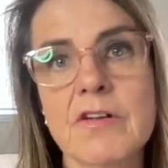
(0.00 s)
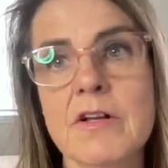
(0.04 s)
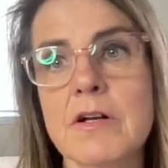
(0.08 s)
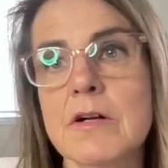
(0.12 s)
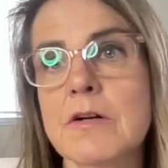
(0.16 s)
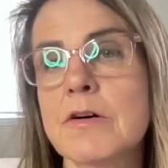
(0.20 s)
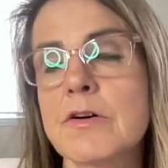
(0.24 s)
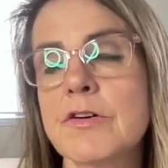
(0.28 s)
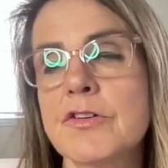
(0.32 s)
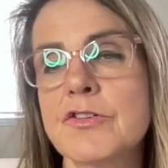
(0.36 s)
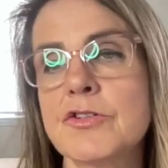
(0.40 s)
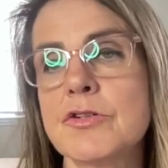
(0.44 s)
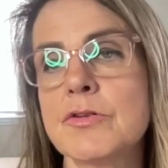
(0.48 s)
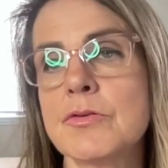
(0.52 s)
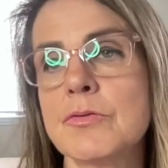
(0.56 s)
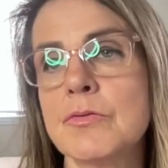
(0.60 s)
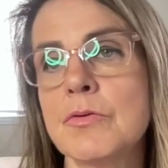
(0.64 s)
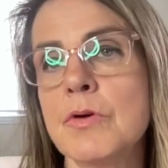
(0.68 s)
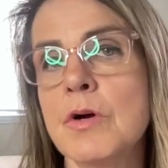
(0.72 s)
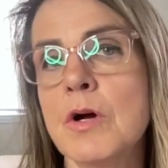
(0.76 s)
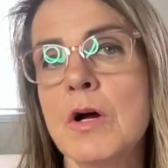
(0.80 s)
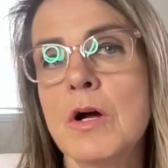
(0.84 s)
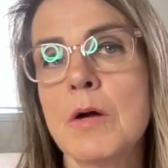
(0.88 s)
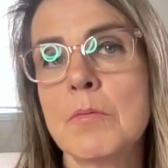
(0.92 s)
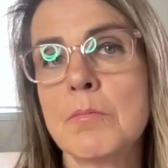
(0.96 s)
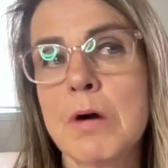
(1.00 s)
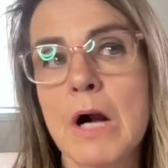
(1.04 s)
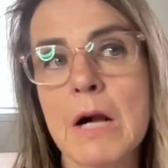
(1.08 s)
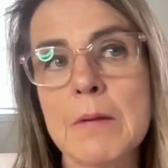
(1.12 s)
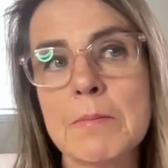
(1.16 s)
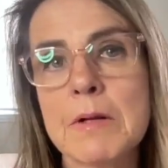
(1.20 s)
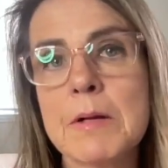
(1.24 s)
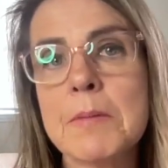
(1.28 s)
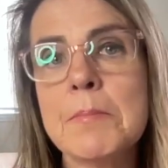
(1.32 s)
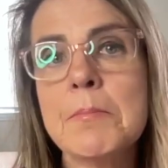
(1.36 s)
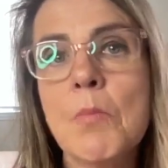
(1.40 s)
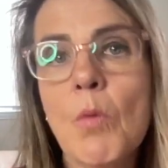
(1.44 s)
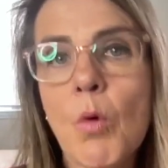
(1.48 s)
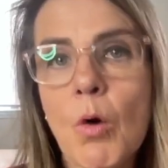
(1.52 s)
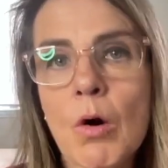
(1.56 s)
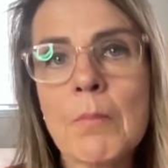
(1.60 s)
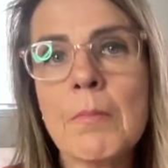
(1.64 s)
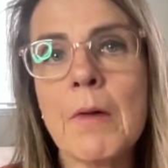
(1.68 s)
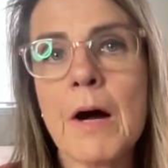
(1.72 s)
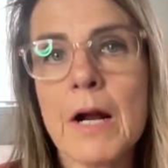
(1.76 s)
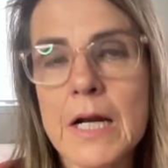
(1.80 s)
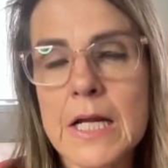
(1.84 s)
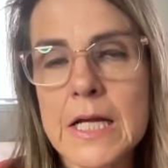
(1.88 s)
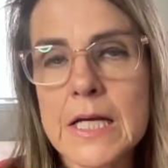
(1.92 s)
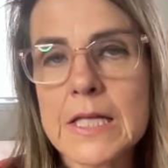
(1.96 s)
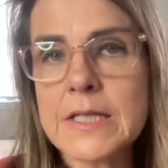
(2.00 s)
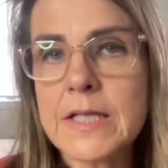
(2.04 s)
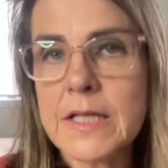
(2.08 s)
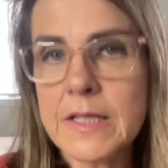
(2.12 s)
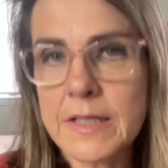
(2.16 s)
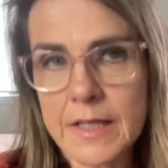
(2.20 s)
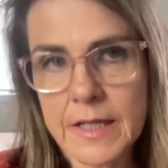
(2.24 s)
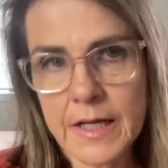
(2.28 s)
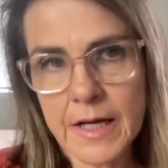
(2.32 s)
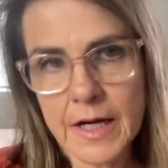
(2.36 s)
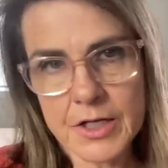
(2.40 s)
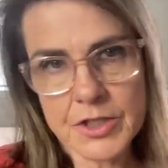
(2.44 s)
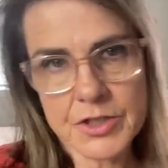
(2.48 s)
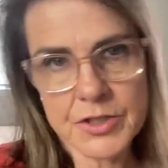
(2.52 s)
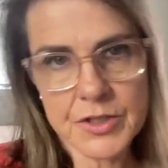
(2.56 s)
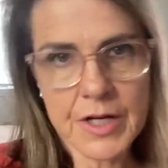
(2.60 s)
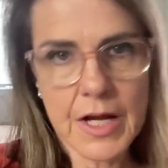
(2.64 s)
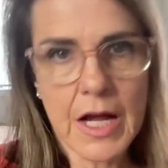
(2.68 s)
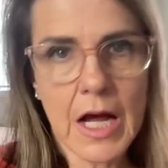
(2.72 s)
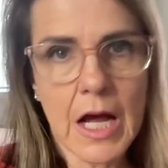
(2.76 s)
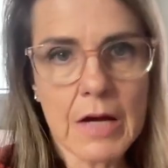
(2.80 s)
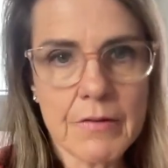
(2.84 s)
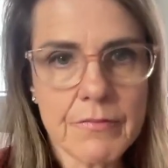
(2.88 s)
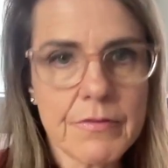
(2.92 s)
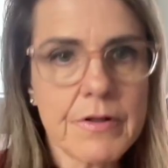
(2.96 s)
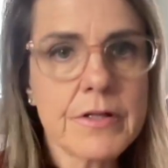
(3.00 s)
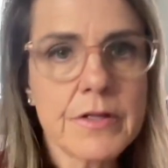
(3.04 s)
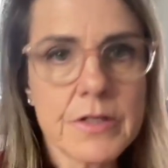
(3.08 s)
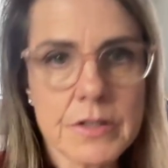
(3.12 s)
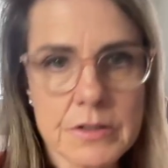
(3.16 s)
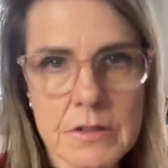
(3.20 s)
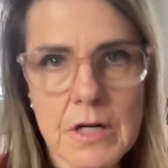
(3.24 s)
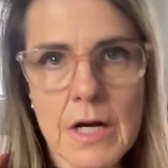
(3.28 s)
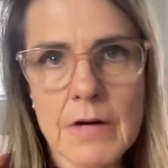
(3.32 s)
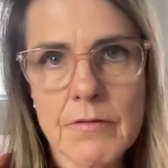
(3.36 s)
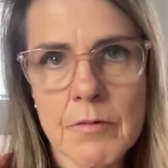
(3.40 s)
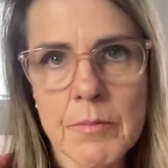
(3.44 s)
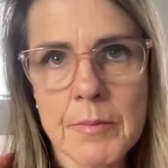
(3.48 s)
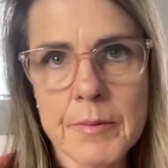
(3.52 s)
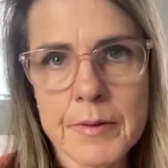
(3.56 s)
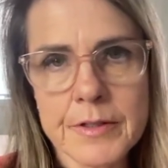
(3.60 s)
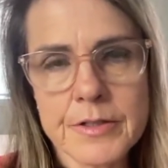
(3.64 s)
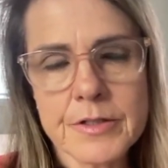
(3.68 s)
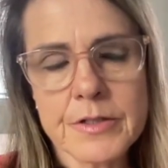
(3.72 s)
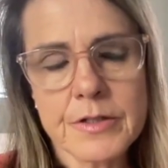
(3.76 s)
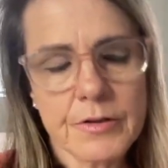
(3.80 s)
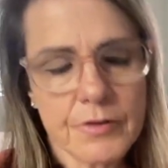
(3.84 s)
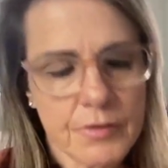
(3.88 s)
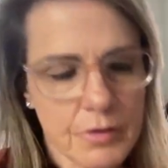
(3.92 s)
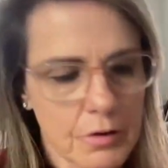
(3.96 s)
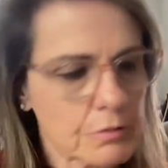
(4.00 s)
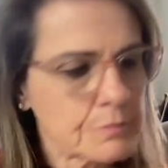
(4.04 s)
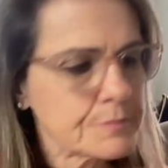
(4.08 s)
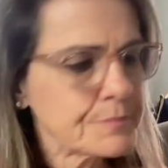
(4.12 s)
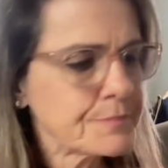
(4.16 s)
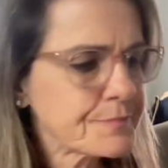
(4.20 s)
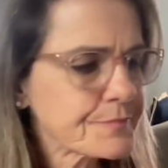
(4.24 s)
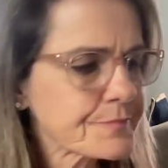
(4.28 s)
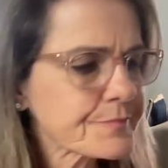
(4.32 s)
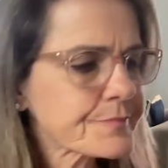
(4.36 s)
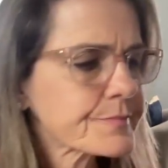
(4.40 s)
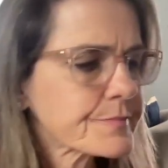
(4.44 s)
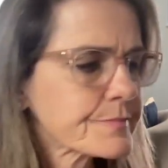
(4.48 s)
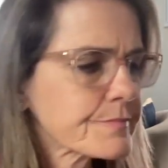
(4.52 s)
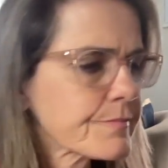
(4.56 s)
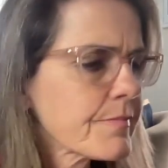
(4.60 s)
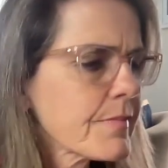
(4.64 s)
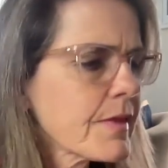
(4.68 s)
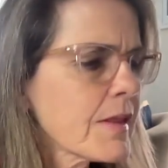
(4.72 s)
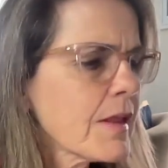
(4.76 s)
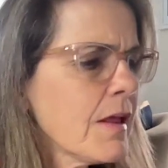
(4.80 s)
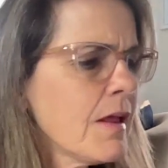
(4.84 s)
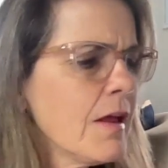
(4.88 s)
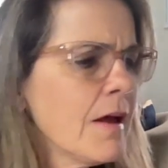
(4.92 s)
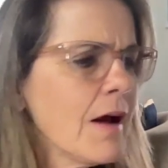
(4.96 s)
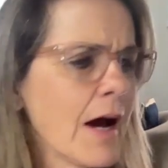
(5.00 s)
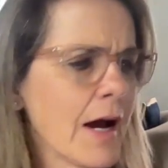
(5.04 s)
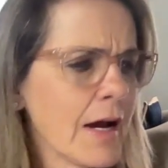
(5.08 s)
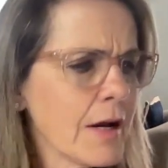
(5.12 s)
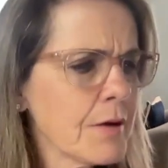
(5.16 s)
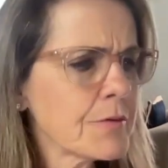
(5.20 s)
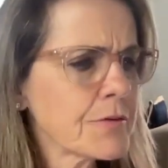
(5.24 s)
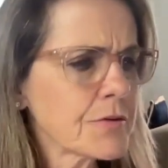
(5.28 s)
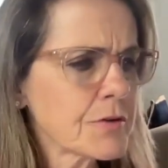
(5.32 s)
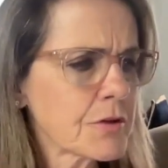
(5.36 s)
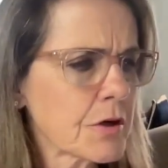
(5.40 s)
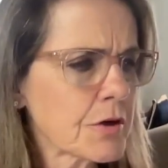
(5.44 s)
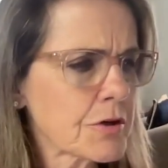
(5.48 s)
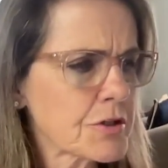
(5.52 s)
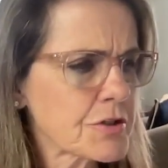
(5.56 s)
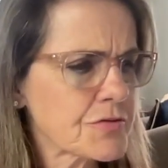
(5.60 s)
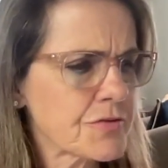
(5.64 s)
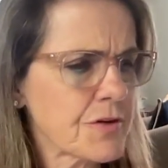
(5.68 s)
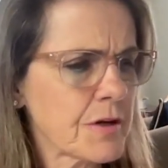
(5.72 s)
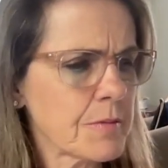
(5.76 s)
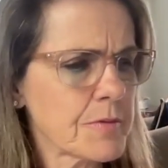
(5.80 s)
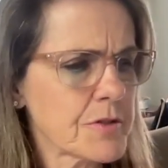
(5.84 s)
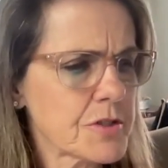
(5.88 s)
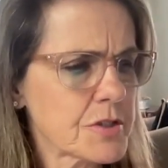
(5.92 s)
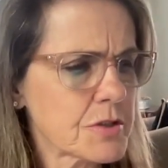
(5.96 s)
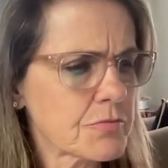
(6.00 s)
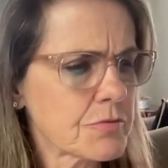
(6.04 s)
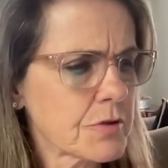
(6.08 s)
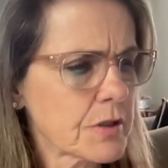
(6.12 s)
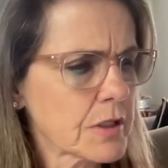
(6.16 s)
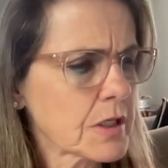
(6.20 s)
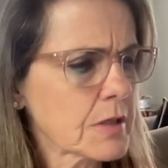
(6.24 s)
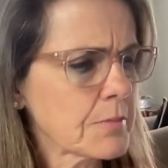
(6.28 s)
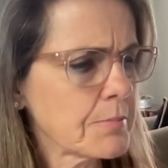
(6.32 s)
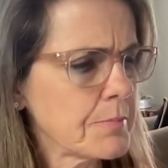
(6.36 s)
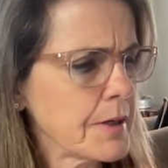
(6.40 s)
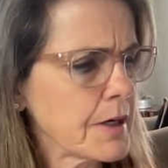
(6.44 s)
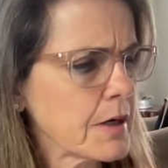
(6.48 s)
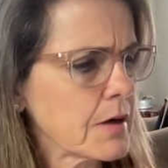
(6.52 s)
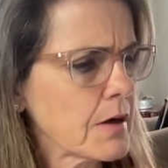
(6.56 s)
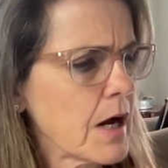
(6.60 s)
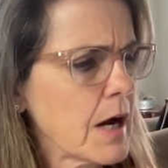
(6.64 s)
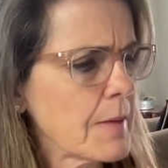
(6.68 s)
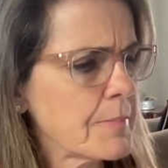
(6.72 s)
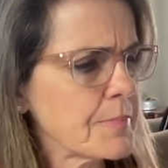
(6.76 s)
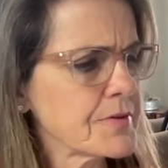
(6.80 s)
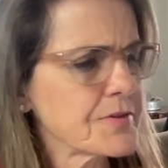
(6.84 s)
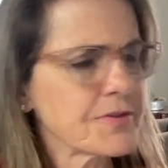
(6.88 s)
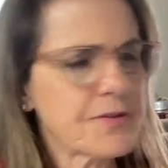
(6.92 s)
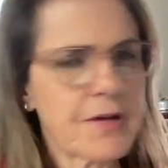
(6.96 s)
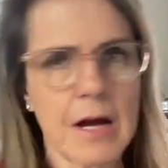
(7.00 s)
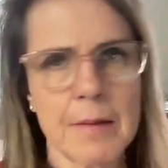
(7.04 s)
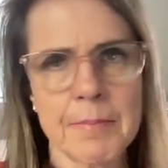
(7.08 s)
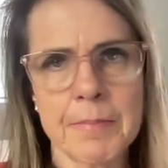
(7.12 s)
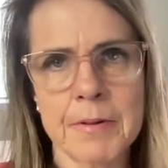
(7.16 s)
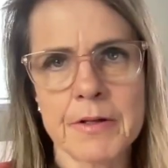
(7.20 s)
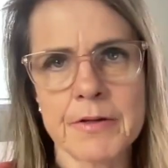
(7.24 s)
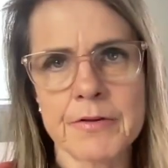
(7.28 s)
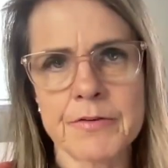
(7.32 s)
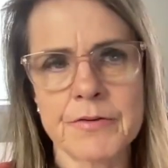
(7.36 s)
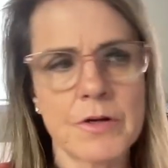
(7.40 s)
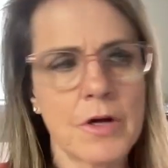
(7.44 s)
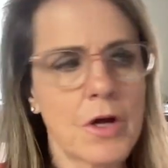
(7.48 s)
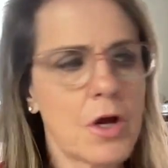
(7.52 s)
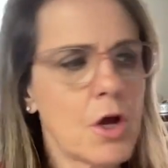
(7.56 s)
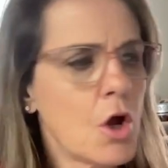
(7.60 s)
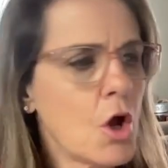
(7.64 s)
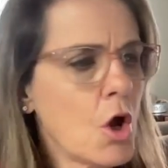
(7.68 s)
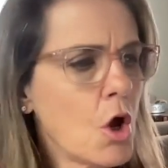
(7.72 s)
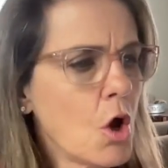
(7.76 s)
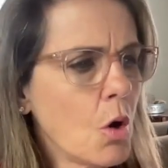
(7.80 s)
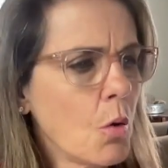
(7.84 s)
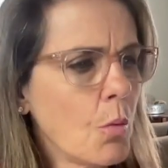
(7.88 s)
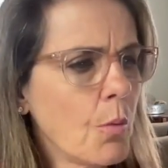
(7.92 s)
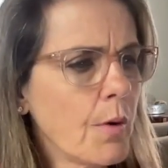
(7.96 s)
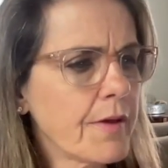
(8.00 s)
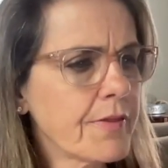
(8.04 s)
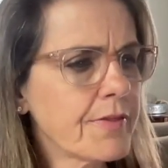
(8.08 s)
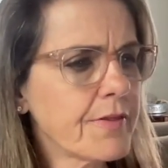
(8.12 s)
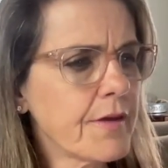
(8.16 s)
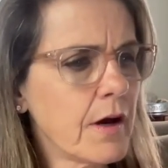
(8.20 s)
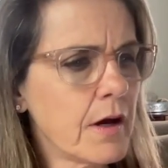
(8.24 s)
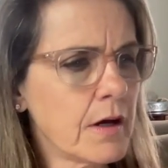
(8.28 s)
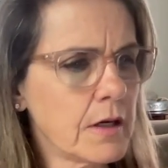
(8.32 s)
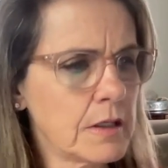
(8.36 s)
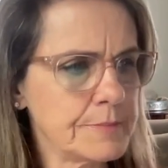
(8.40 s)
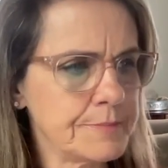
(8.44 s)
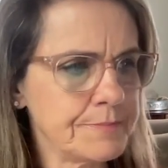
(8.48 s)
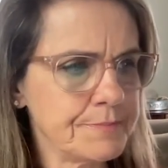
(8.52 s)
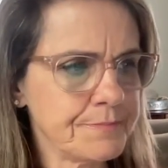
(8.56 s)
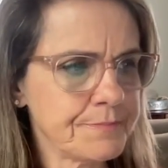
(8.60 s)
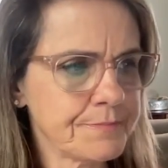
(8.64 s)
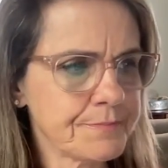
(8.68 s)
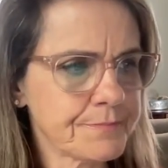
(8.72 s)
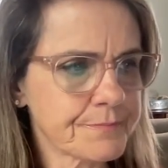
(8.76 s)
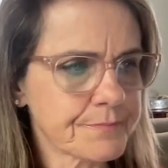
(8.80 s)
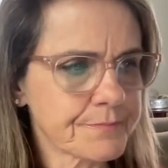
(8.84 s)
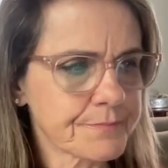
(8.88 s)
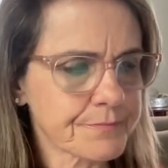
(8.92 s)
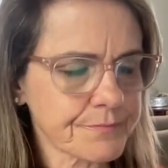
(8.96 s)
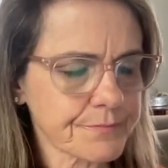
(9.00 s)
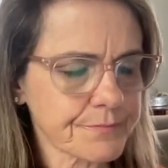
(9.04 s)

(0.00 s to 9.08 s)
it's going to cost you probably more money than they actually have in the travel budget. So I always encourage families to really compare apples to apples with room,